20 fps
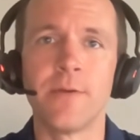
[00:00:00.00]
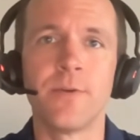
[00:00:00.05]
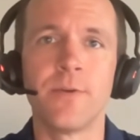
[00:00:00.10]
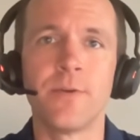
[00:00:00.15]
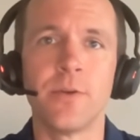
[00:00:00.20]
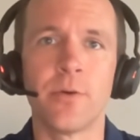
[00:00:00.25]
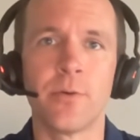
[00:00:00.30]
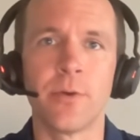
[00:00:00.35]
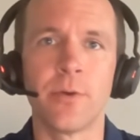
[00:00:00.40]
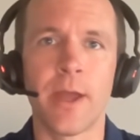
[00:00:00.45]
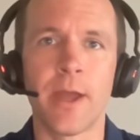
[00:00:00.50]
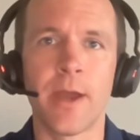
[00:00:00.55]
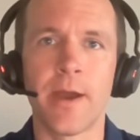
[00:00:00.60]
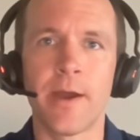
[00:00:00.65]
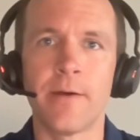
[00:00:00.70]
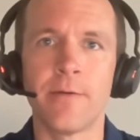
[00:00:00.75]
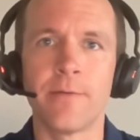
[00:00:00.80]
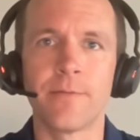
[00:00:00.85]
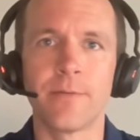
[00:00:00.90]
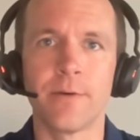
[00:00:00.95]
if you don't
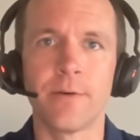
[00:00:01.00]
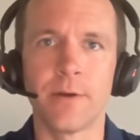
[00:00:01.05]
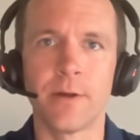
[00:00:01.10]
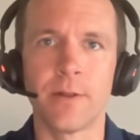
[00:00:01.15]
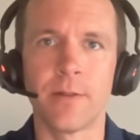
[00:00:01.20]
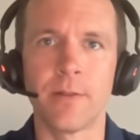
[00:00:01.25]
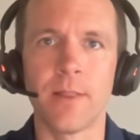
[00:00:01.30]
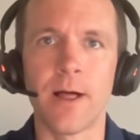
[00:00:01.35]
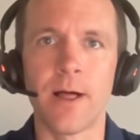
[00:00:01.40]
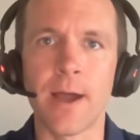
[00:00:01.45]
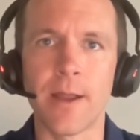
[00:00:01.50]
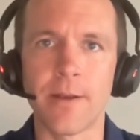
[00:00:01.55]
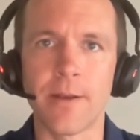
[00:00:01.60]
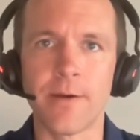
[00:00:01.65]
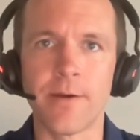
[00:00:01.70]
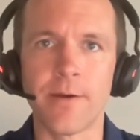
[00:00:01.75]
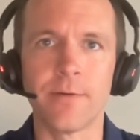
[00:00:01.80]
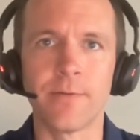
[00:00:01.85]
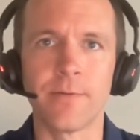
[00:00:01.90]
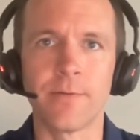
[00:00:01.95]
have a lot
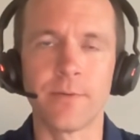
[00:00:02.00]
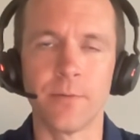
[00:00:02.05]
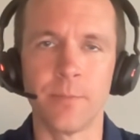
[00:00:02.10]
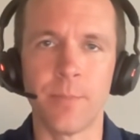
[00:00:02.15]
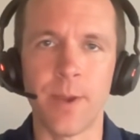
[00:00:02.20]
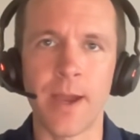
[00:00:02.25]
of